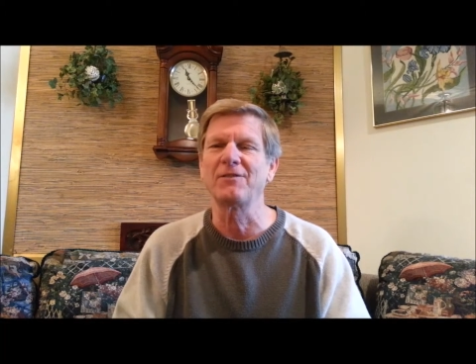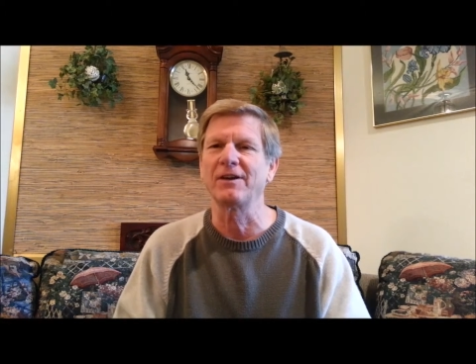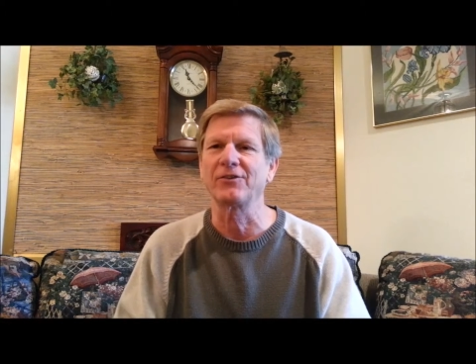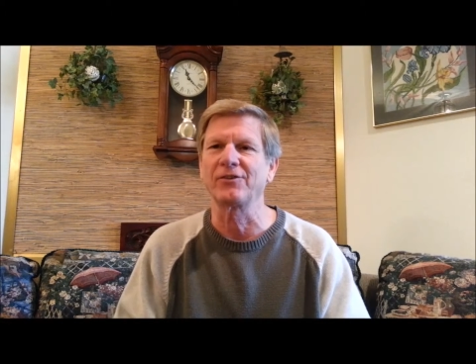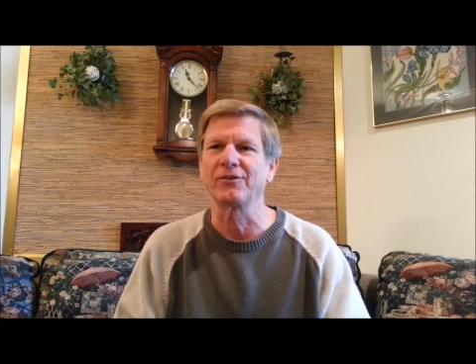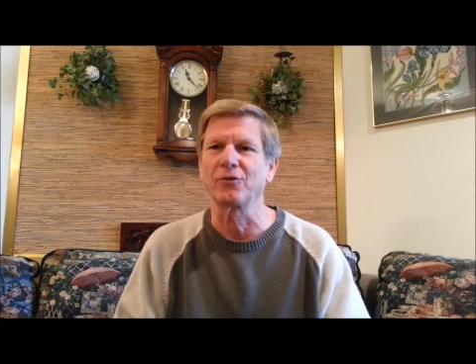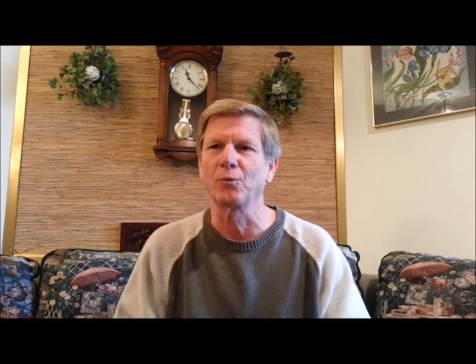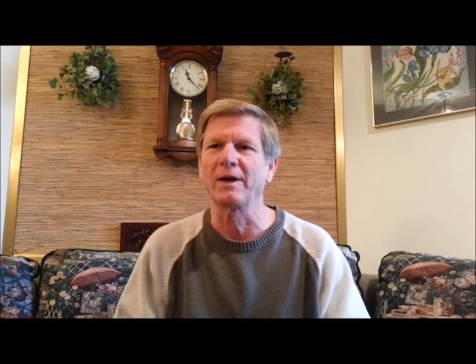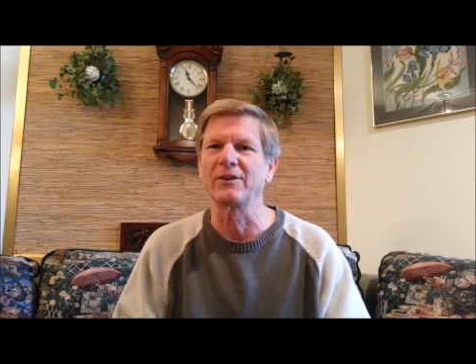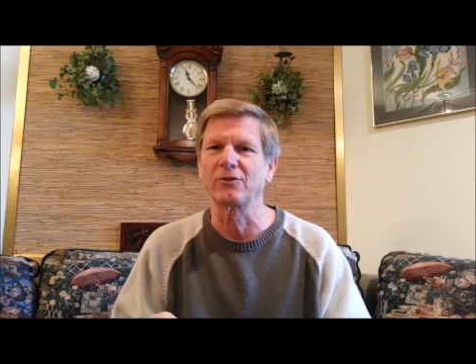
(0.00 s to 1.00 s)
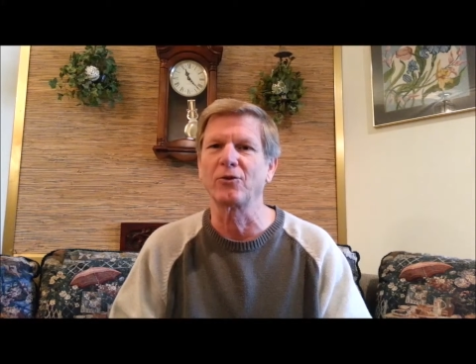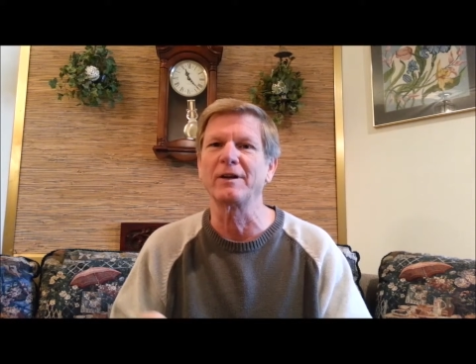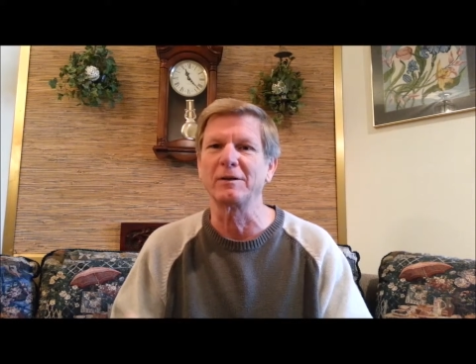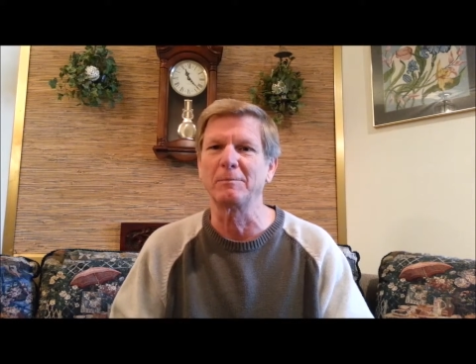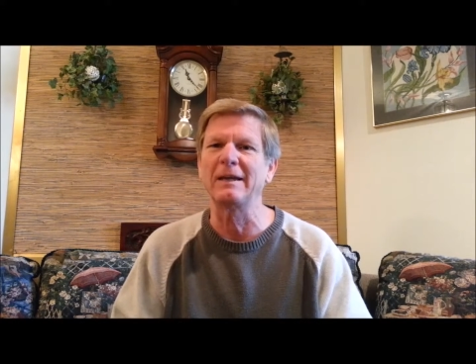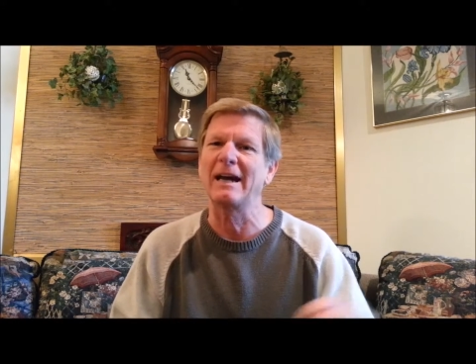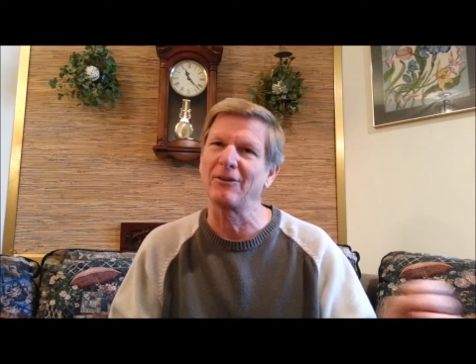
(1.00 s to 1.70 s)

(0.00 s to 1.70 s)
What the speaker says: fest is the way it's going to be